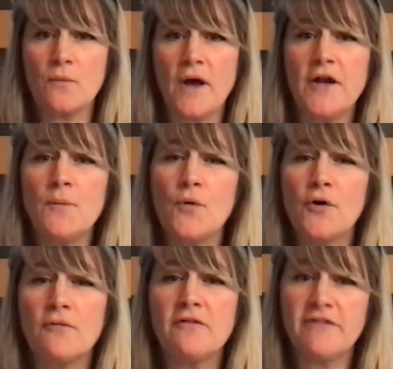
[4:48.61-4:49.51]
write a
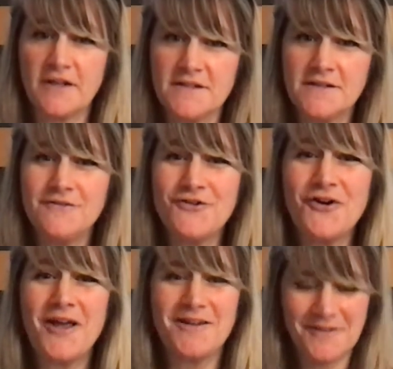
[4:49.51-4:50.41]
more reflective
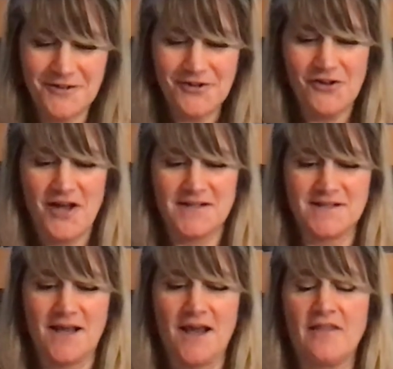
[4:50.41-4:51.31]
or analytical
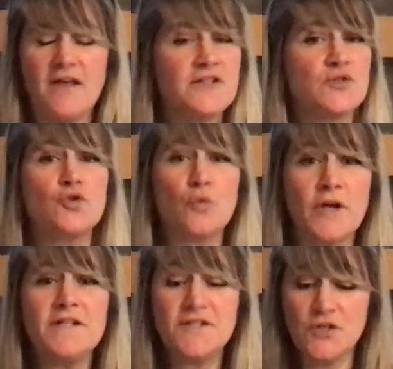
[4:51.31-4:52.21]
essay, and that's
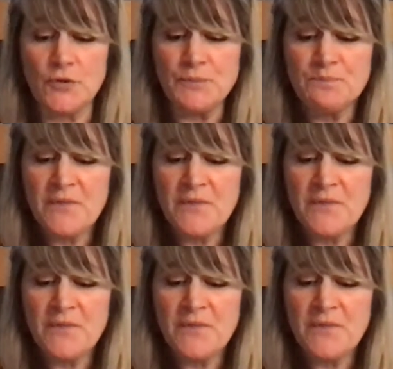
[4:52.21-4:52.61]
great too.